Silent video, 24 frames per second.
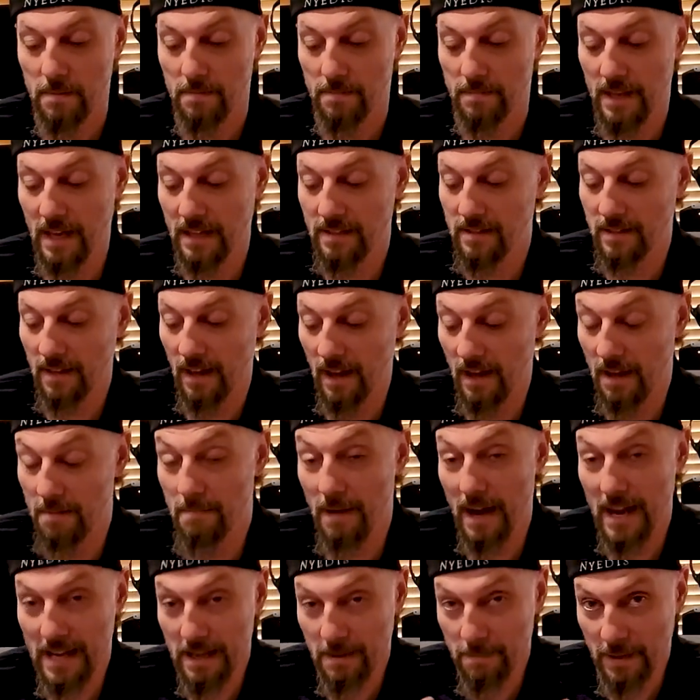That's, in
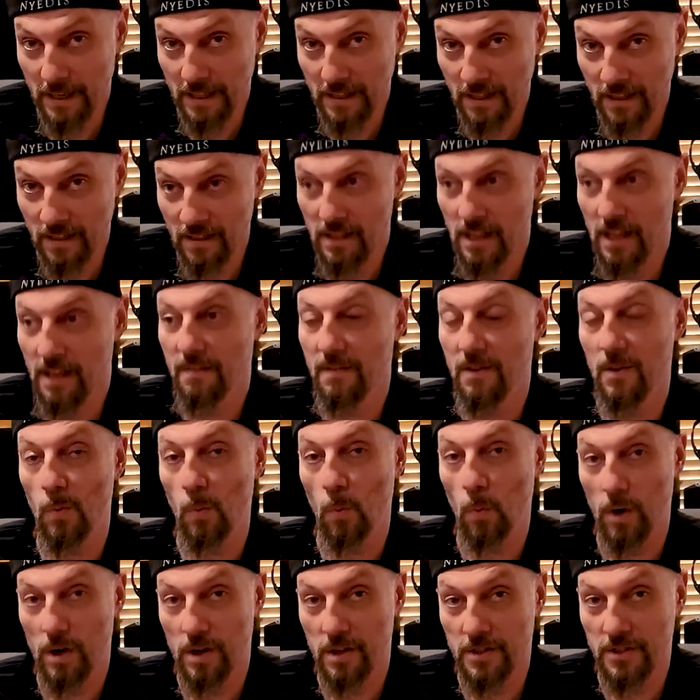my opinion, even
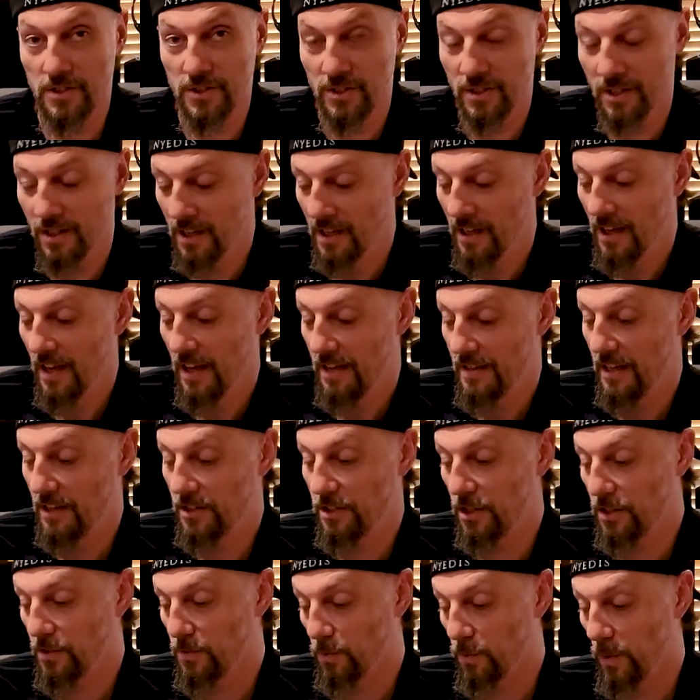worse than
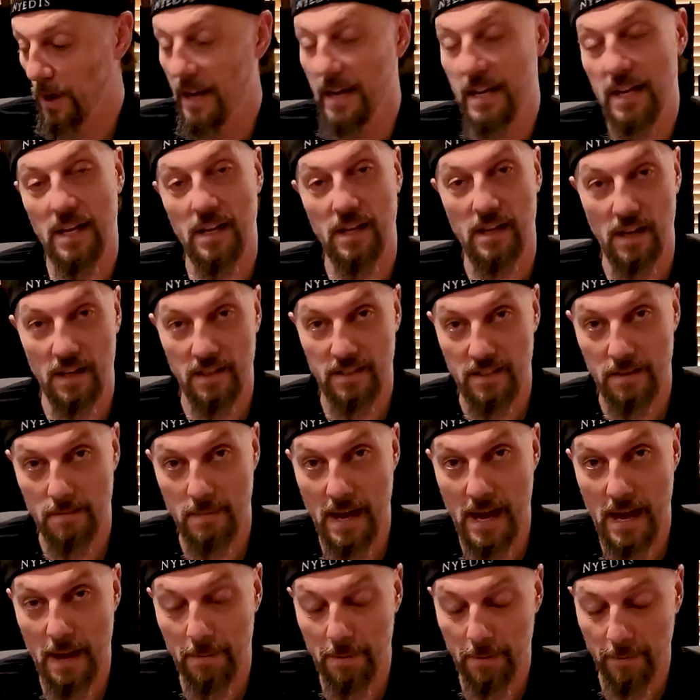just writing a custom
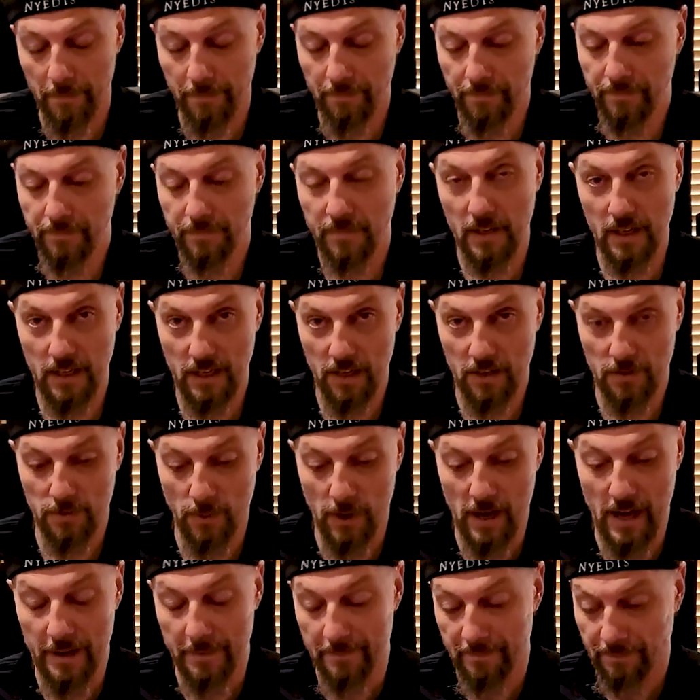app. And here's
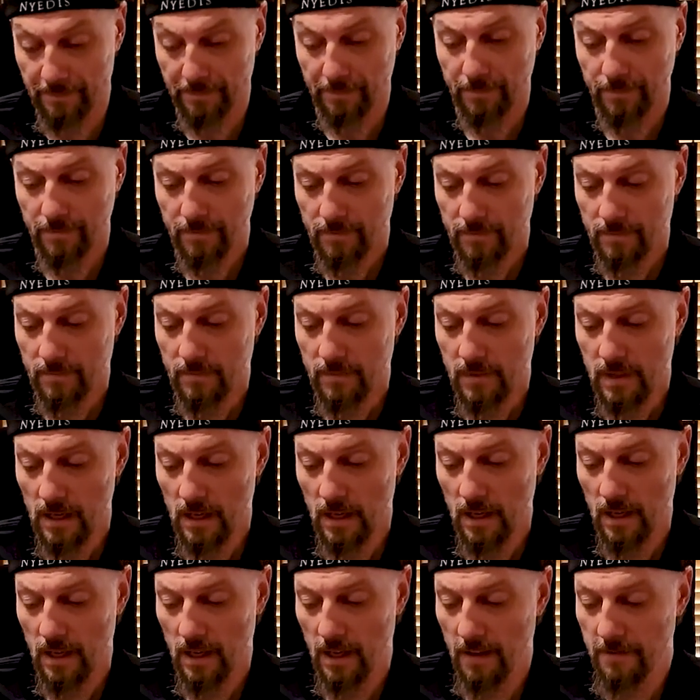why.
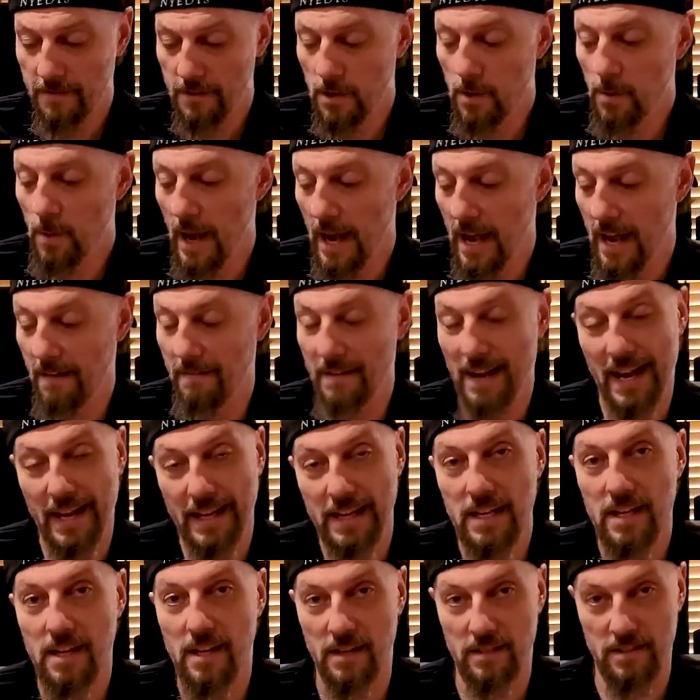If you have
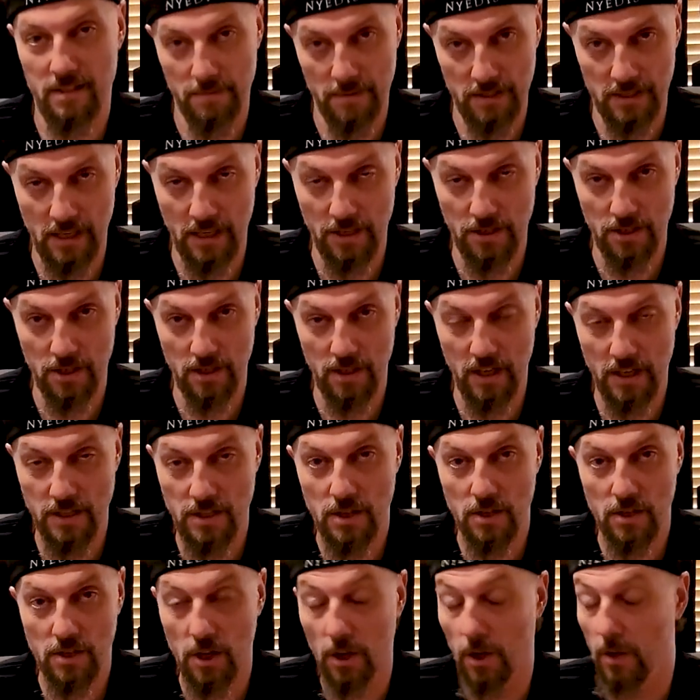any customization in
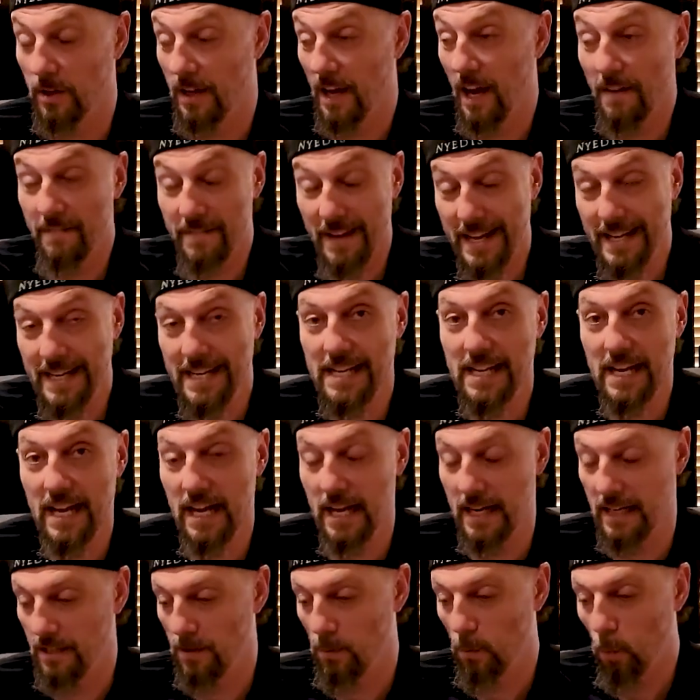your code of any
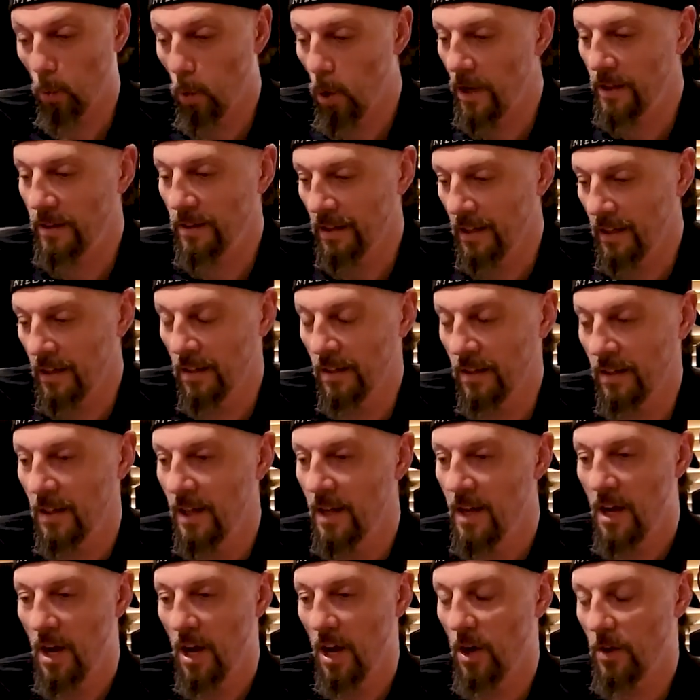kind, one little,
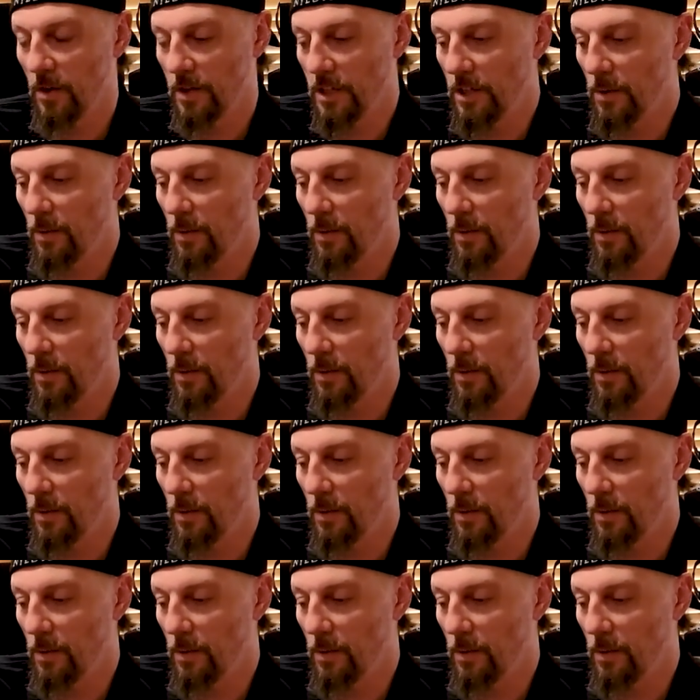we're